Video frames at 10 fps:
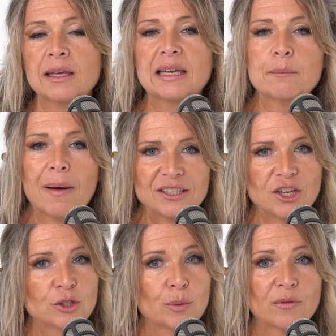In mind
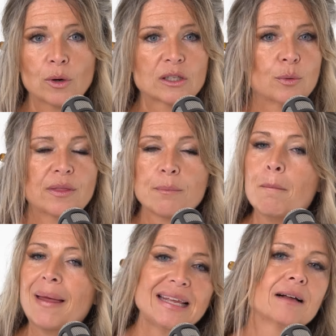change, we've worked with
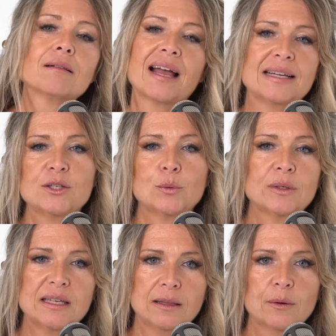many clients who are
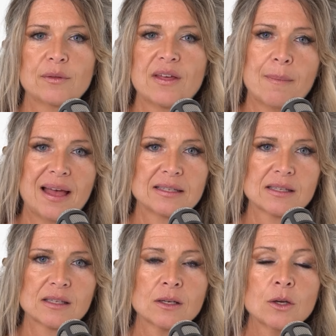dealing with
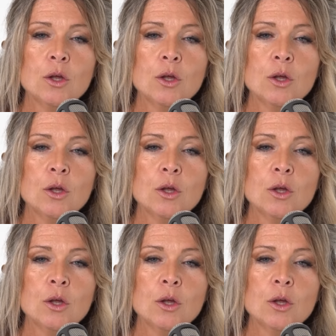MS,